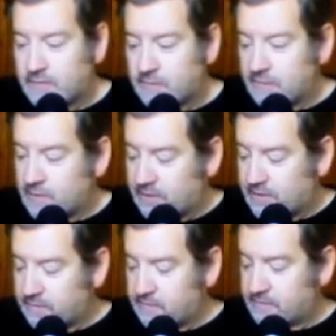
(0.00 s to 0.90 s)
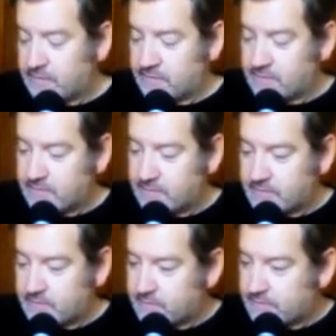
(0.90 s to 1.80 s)

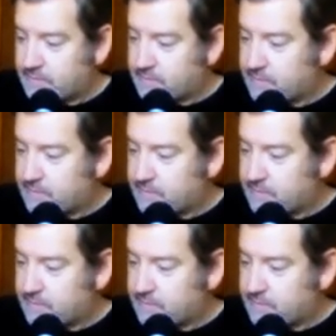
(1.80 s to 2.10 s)
This person isn't speaking.